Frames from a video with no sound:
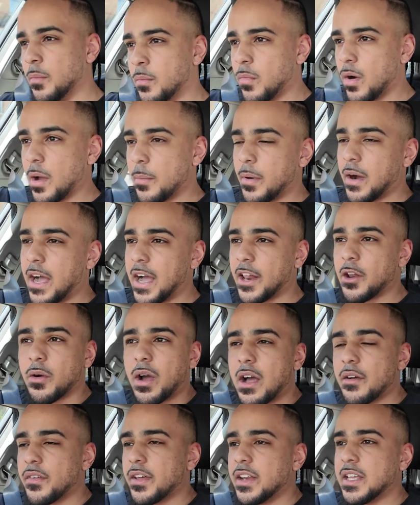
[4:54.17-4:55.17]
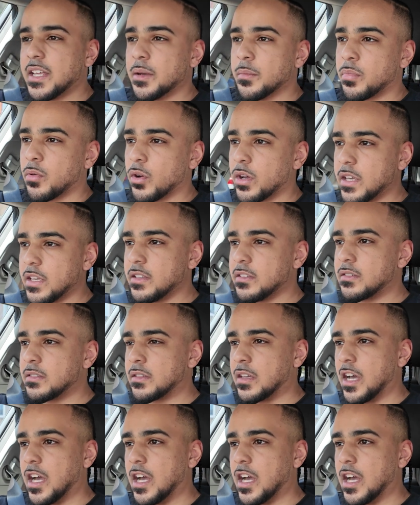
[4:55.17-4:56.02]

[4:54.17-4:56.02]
whereby I don't have any employees.